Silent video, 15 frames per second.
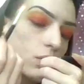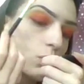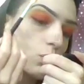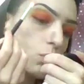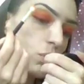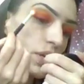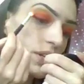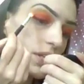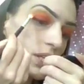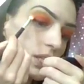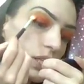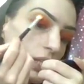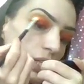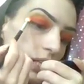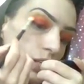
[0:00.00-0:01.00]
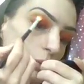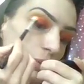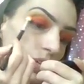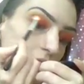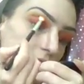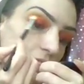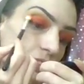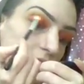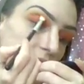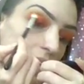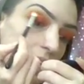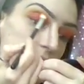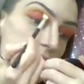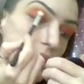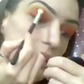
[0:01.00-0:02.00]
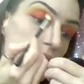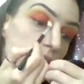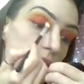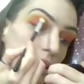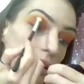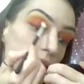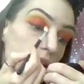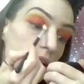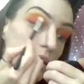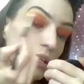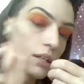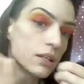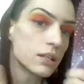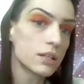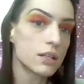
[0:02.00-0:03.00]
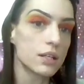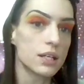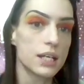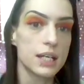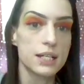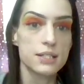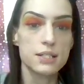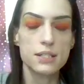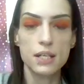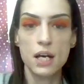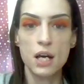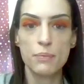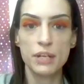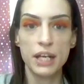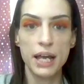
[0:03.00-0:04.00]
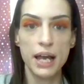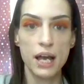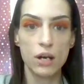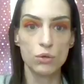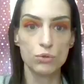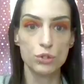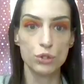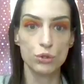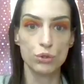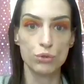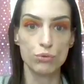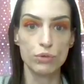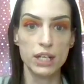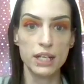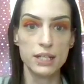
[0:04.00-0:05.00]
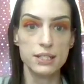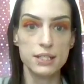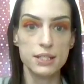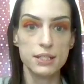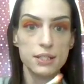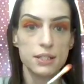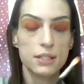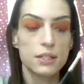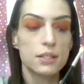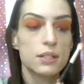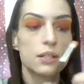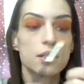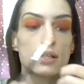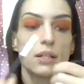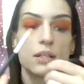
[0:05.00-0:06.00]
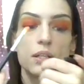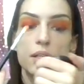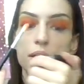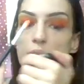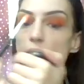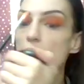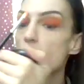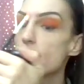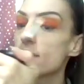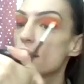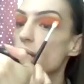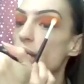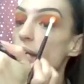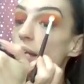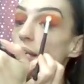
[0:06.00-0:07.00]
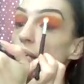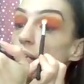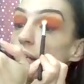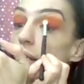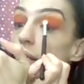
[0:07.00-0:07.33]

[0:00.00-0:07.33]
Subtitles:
with a little bit of finessing, it's coming out great. Not having any